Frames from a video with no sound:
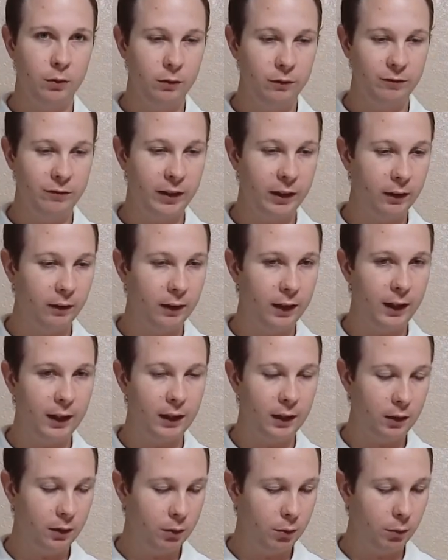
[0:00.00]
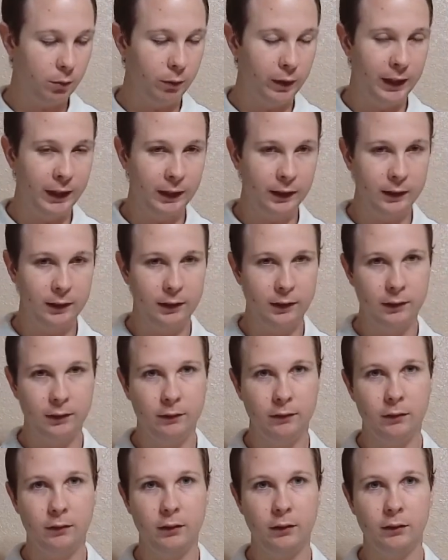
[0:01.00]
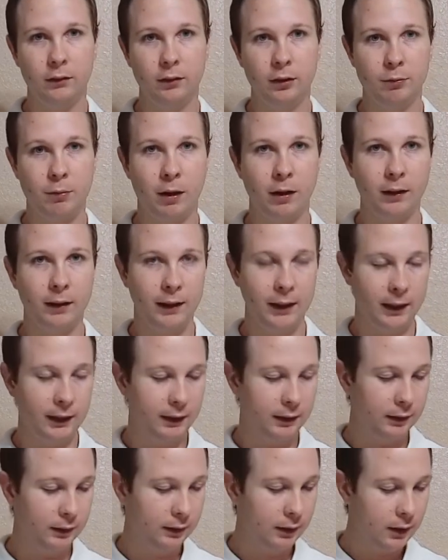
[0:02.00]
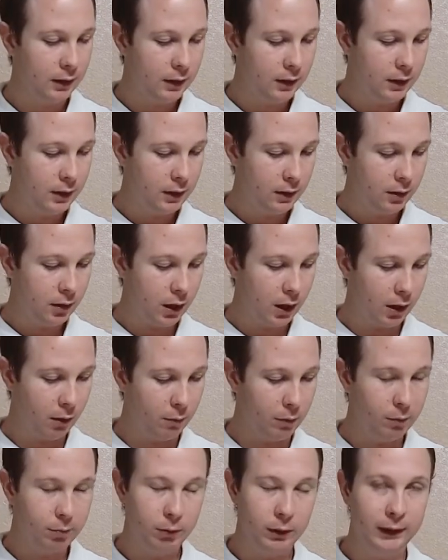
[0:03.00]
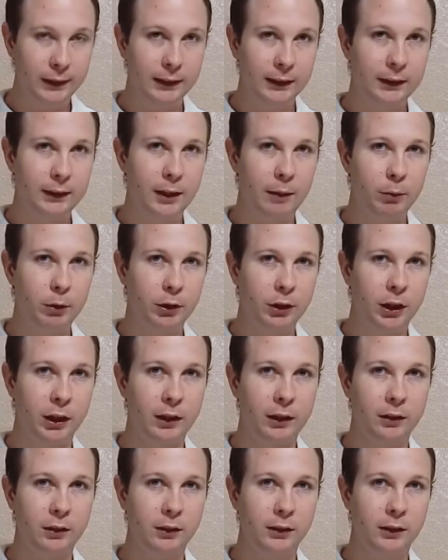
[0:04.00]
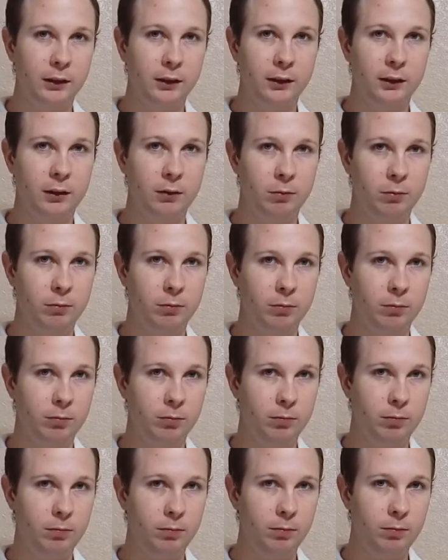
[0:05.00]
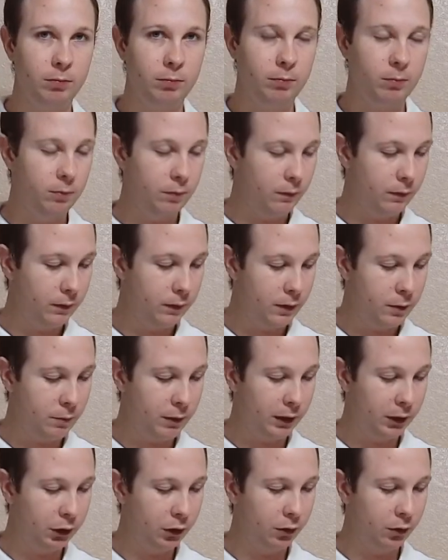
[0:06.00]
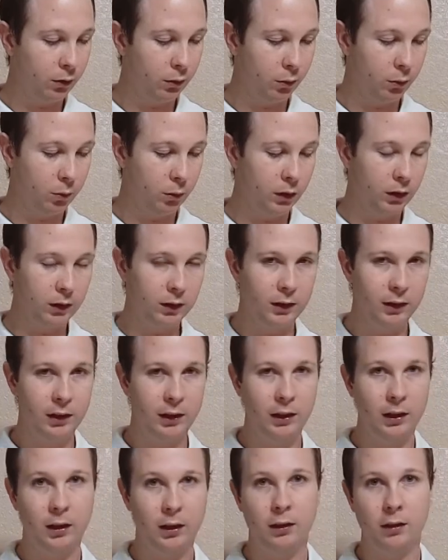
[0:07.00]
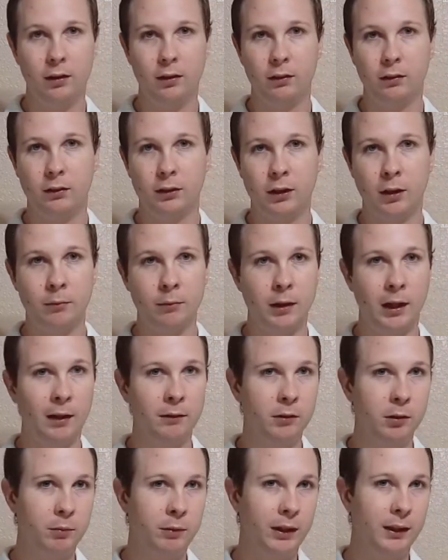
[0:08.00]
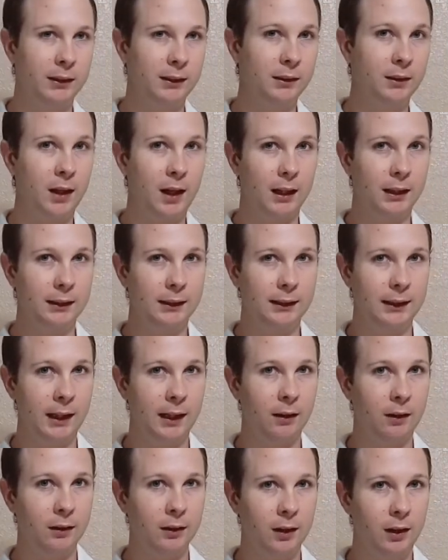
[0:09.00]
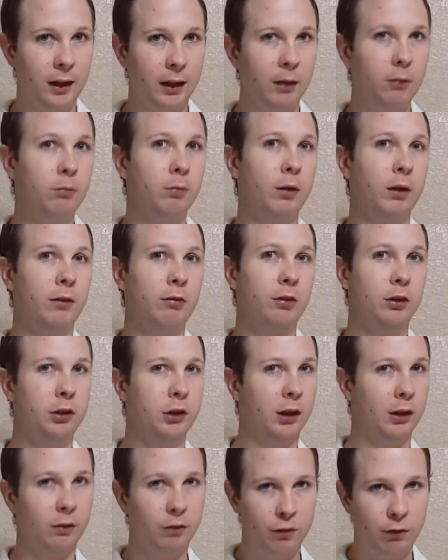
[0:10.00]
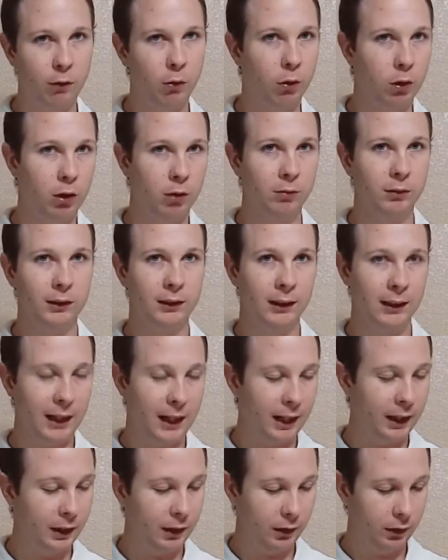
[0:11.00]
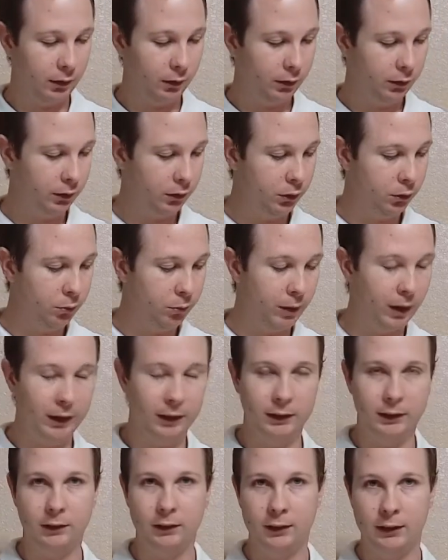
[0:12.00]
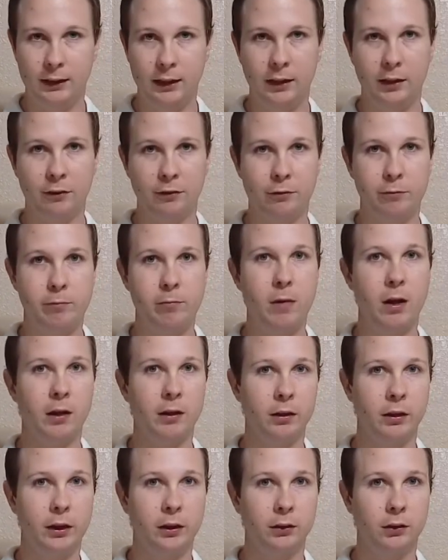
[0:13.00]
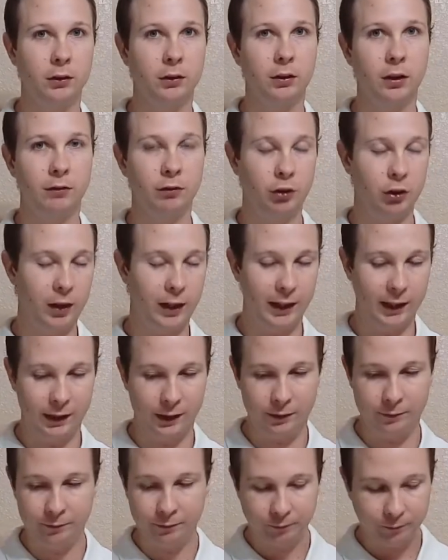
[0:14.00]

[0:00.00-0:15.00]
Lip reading: Vera, Wink, SmartThings, but please double check your system to make sure it will work. Sometimes it may not say online, but if you check forums and that, you might see if other users have tried it.